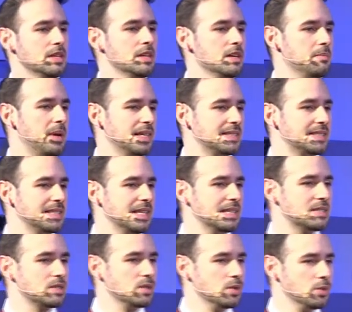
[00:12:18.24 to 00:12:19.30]
by
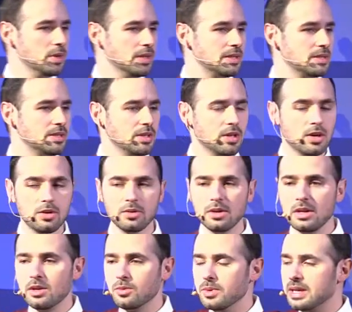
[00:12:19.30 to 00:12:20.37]
C.S. Lewis? You know,
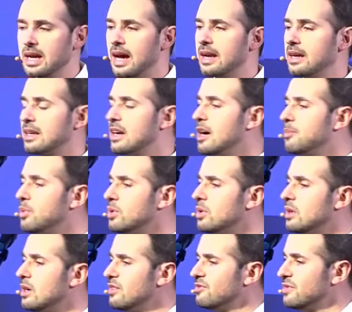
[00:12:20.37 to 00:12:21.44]
we got a
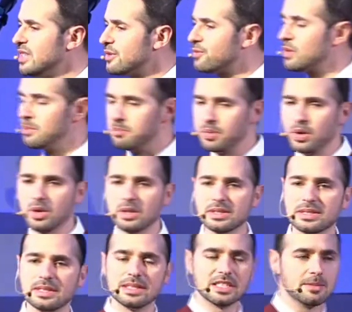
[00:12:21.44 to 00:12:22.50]
couple of different
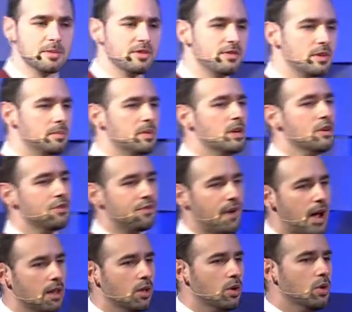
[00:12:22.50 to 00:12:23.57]
books, and some of them
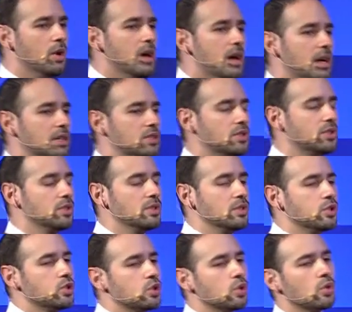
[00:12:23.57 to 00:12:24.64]
follow a certain
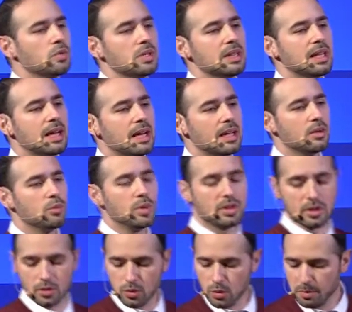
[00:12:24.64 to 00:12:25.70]
storyline with
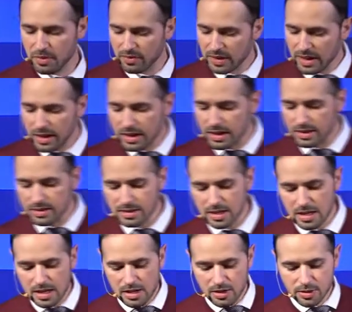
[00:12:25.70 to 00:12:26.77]
a group of kids.
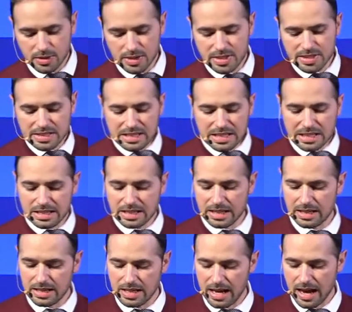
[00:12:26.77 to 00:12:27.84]
There's a scene
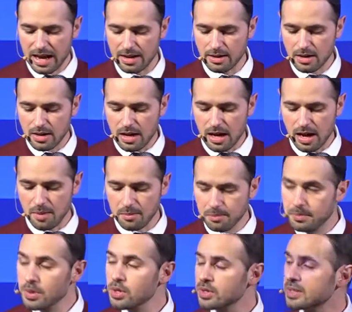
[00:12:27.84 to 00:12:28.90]
in that
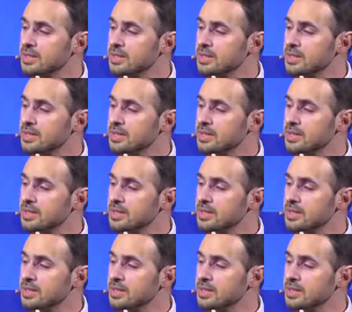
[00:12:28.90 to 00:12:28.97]
book